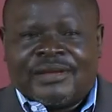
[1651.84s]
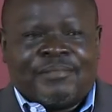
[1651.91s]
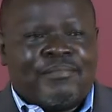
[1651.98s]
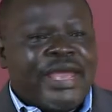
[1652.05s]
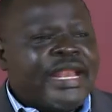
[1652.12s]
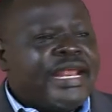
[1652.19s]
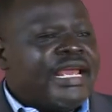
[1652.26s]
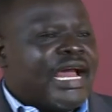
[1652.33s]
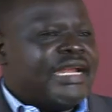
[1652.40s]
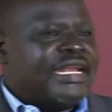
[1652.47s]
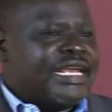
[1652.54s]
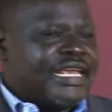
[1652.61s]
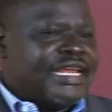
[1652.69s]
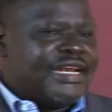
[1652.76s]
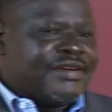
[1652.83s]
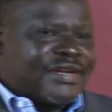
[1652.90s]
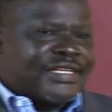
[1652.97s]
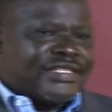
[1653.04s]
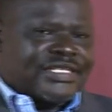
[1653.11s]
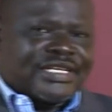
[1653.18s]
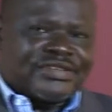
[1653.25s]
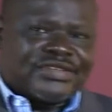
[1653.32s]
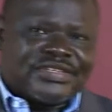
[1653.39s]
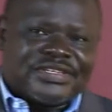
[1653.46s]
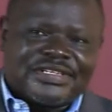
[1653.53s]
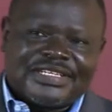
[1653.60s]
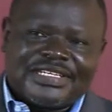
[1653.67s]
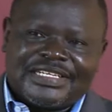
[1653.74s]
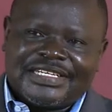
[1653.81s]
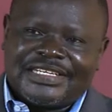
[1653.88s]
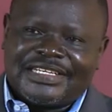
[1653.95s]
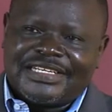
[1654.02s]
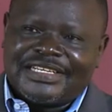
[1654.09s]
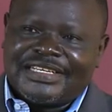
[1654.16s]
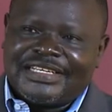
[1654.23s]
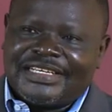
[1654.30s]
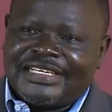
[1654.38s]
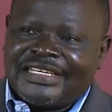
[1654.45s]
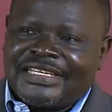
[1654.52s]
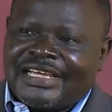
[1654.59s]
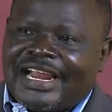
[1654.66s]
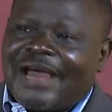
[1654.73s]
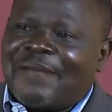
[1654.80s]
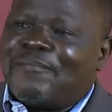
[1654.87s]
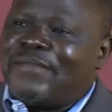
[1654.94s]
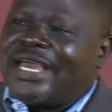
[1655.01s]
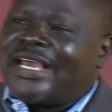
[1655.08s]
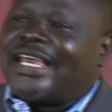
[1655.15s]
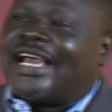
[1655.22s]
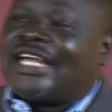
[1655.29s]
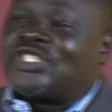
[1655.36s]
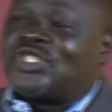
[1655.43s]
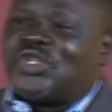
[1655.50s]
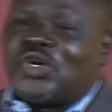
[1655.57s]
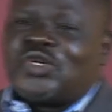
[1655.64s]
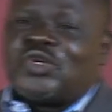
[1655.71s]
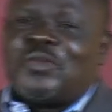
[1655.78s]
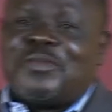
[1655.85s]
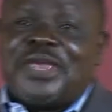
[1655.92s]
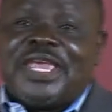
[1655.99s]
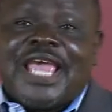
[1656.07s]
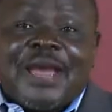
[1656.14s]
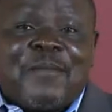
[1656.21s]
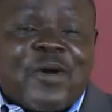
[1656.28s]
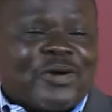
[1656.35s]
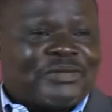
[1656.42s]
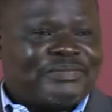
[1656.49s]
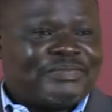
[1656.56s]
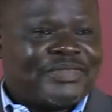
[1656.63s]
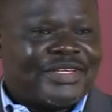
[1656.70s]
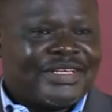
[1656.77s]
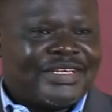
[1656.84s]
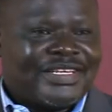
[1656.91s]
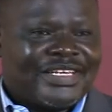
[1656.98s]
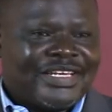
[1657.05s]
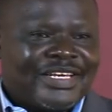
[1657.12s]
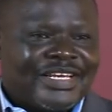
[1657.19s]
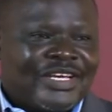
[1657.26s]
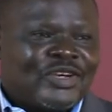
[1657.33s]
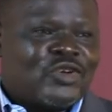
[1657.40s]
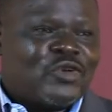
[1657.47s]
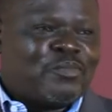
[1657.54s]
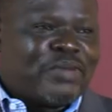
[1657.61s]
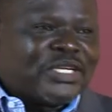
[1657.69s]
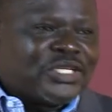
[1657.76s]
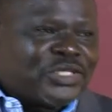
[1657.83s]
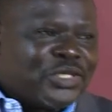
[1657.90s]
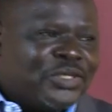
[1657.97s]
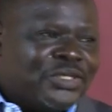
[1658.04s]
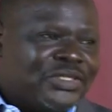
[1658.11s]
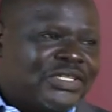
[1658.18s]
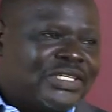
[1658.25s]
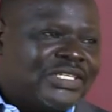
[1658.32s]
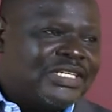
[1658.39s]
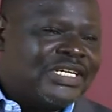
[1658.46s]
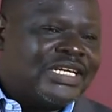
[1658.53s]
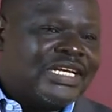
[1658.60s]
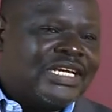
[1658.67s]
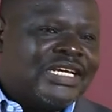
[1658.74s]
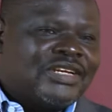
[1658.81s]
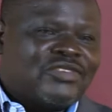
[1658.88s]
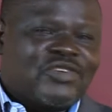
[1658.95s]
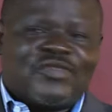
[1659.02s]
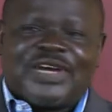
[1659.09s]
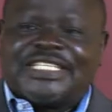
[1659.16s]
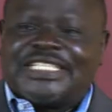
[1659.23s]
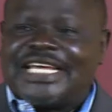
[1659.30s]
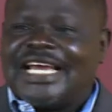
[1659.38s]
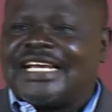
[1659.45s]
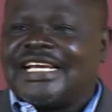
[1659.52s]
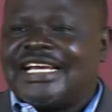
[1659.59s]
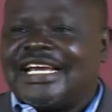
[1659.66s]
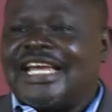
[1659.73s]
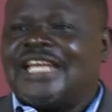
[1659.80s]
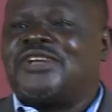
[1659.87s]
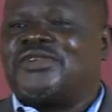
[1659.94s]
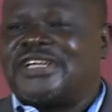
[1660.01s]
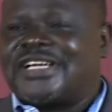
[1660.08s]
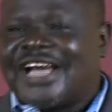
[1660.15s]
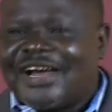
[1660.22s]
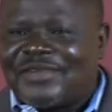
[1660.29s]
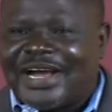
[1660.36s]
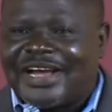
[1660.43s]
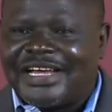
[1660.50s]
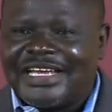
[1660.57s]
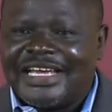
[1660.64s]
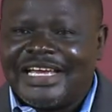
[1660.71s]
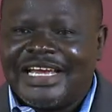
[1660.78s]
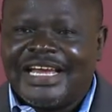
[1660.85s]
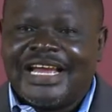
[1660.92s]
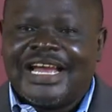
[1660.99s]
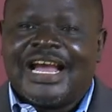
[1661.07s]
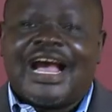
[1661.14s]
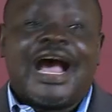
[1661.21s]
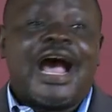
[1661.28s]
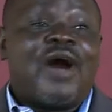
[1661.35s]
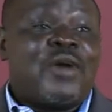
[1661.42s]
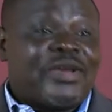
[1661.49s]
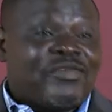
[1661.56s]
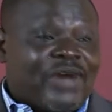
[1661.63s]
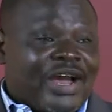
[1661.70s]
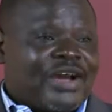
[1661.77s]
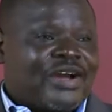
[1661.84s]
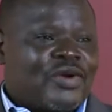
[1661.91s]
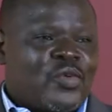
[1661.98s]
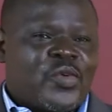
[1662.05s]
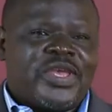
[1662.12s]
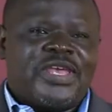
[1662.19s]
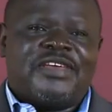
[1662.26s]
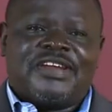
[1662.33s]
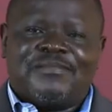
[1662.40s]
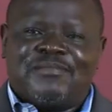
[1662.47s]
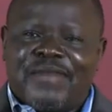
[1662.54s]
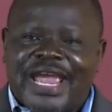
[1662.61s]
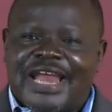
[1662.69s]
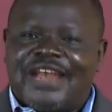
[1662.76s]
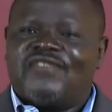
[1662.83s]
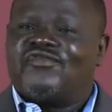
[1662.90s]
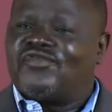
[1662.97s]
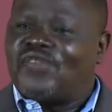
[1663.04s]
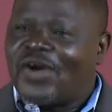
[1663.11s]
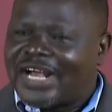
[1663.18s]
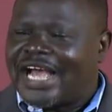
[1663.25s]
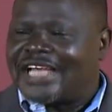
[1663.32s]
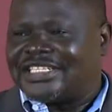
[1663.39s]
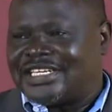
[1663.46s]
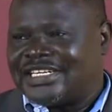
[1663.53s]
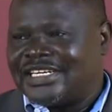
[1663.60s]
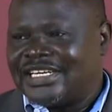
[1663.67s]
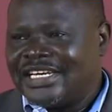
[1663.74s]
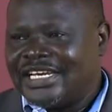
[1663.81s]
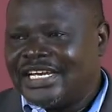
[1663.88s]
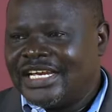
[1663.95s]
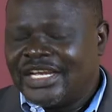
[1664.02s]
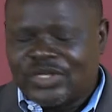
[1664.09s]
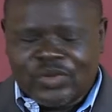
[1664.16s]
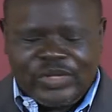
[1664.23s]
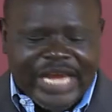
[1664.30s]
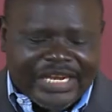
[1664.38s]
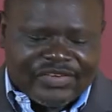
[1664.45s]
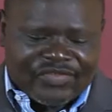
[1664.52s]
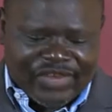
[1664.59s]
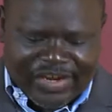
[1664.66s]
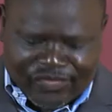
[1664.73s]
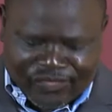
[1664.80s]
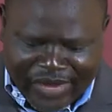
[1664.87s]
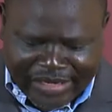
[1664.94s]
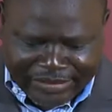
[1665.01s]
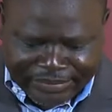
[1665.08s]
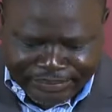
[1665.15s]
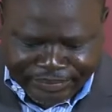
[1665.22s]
Many are the hindrances that are making us not to be able to pursue, to overtake, and to recover. However, we remain focused to that very fact.